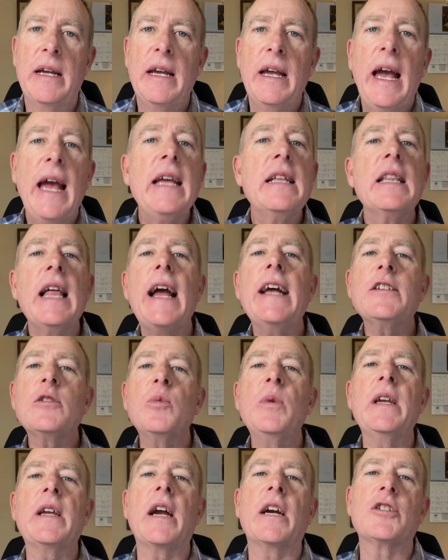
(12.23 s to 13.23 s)
Hey, last
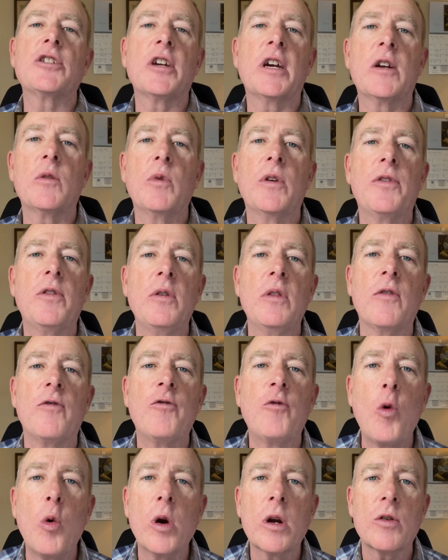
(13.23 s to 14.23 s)
week I shared with you the
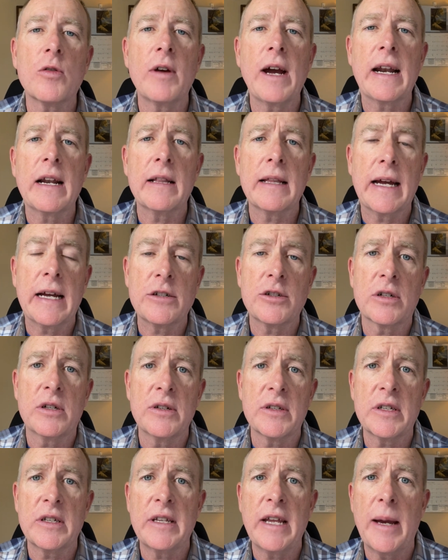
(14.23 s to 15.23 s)
four
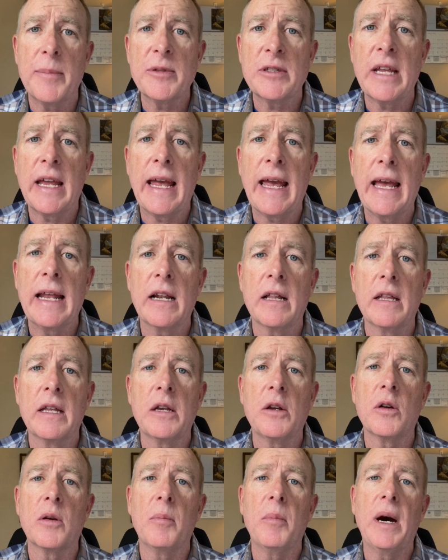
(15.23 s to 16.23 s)
chronological steps to handling
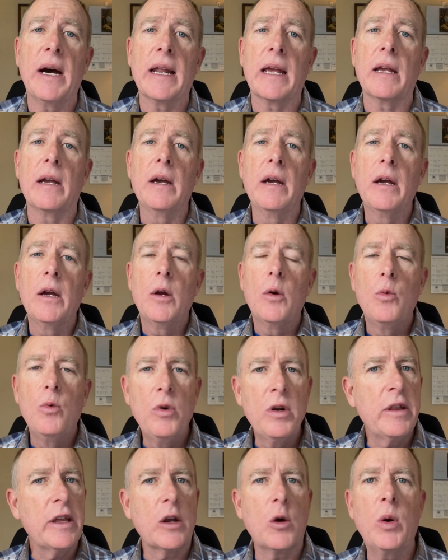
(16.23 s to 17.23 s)
your money.
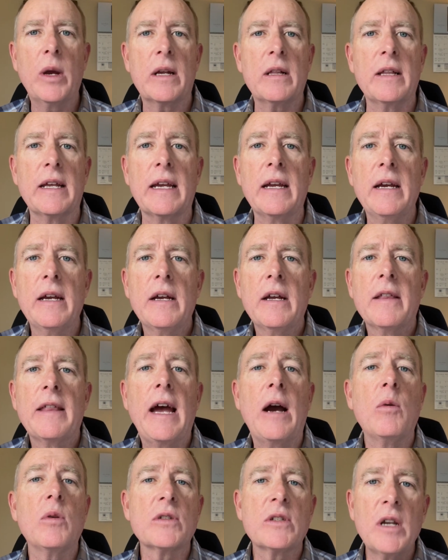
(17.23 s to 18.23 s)
Really quickly,
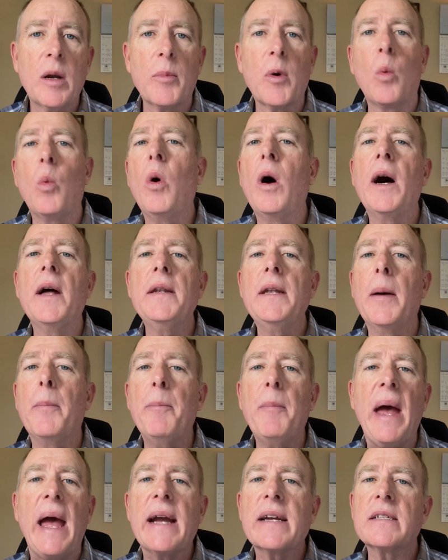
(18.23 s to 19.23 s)
that was number one, to
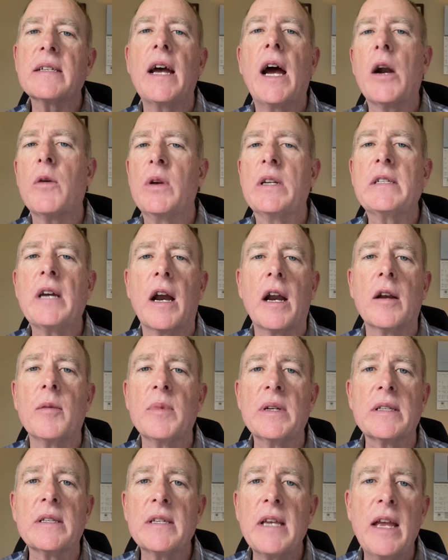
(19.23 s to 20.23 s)
max out
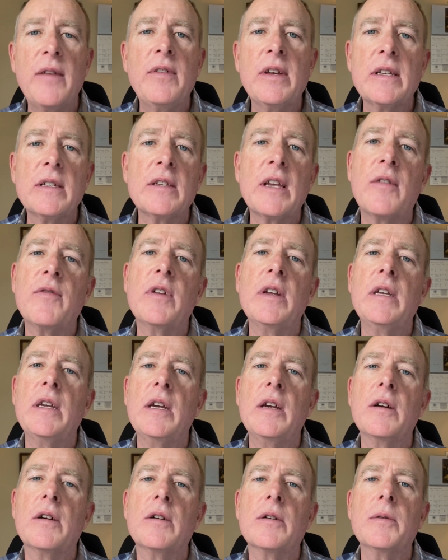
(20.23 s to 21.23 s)
retirement savings every
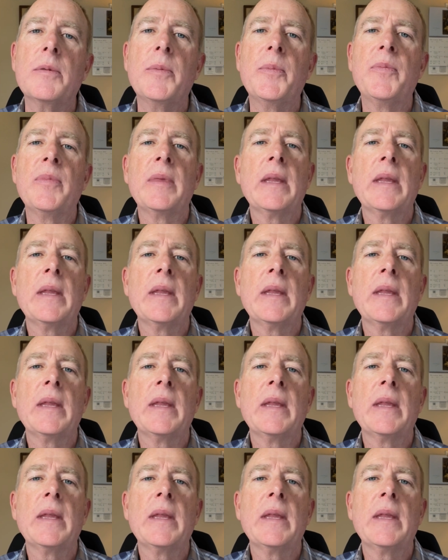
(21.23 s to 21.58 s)
year.